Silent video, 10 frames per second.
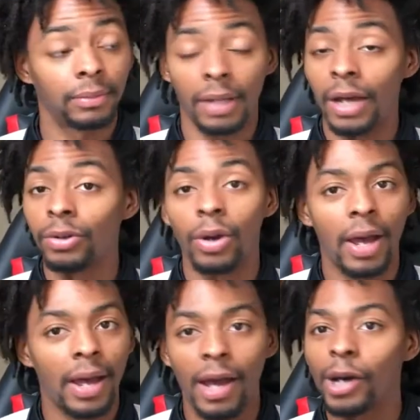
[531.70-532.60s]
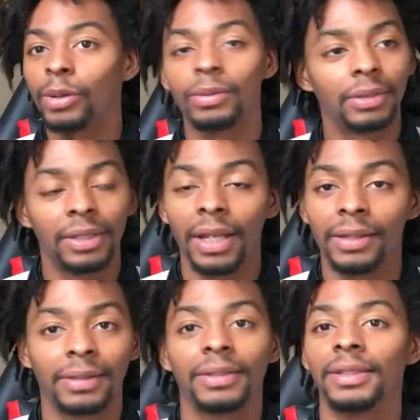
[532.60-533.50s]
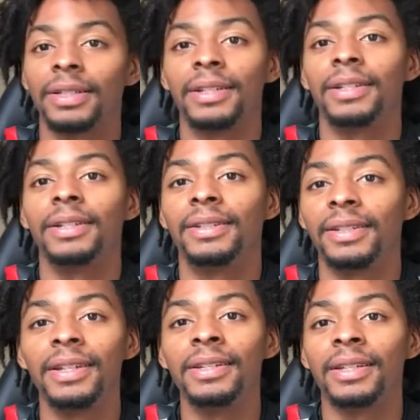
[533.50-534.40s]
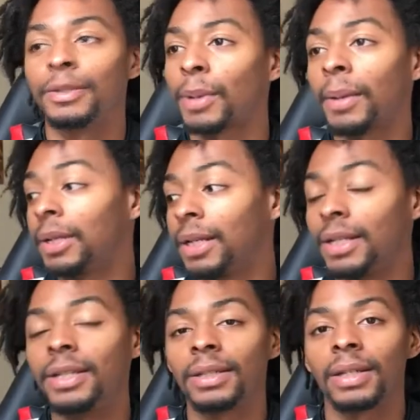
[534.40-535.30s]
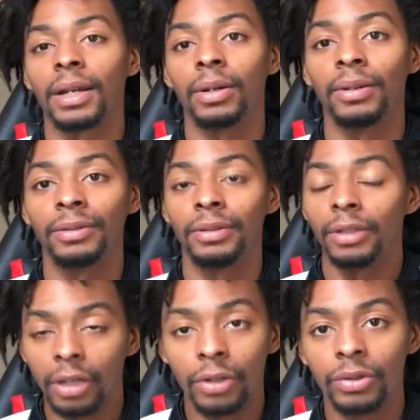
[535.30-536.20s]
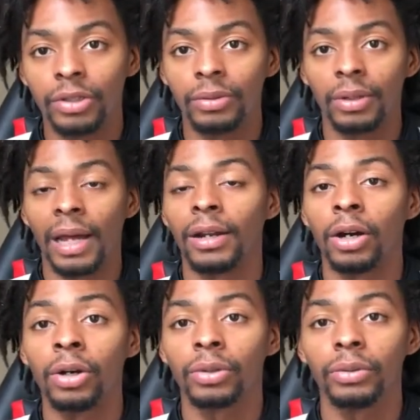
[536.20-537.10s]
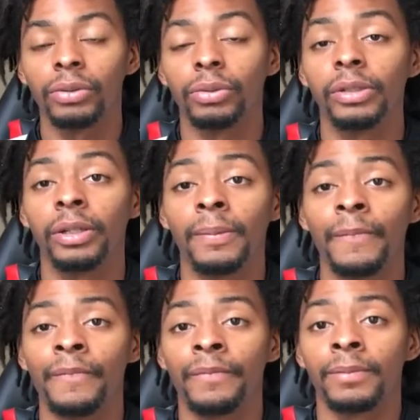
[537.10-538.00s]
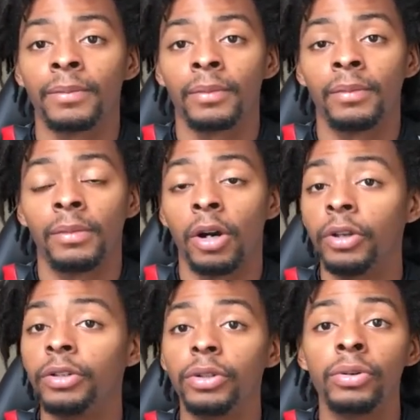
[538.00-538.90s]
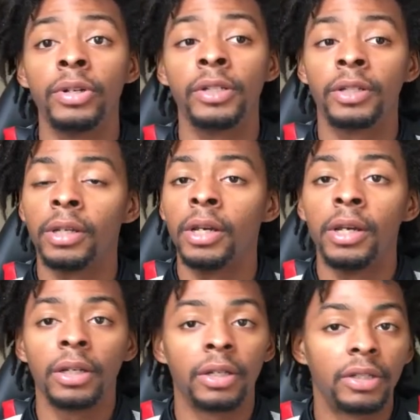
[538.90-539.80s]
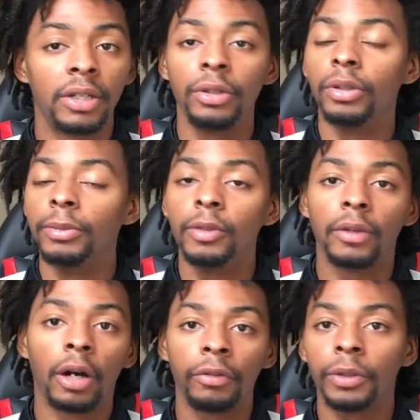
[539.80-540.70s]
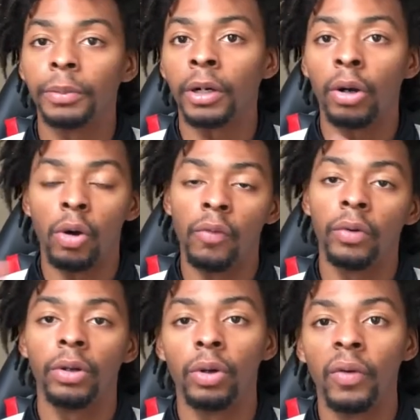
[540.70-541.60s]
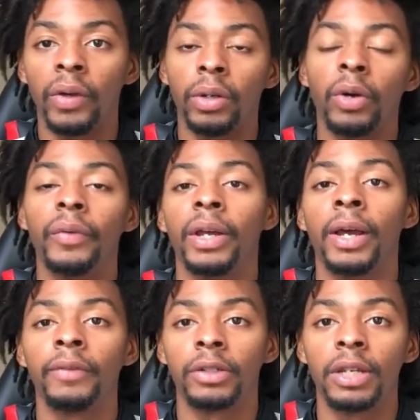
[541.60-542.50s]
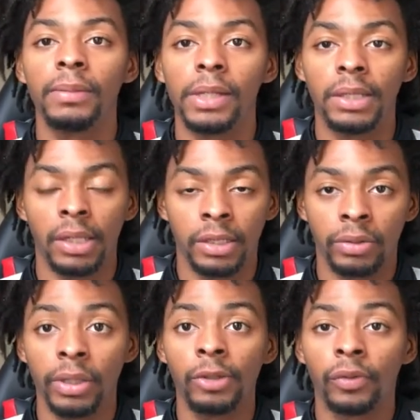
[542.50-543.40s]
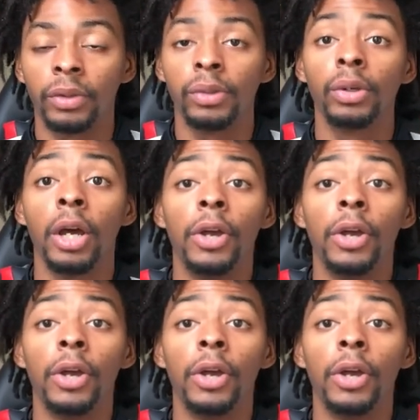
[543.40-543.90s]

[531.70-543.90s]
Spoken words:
I don't know how, it's easy. It's probably the easiest out of the other two, out of all three, really. All you do is continue to move off the ball over and over and over. Have your teammates set screens for you.